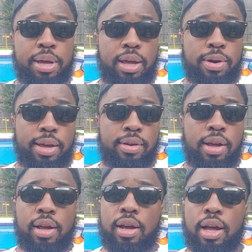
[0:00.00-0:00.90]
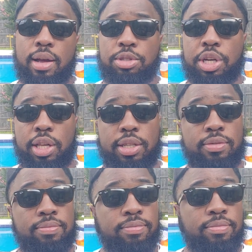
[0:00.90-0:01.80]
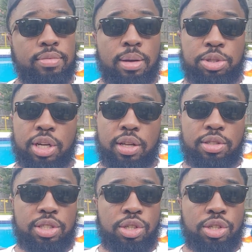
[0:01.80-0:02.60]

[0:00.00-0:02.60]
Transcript: But anyway, I'm chilling, just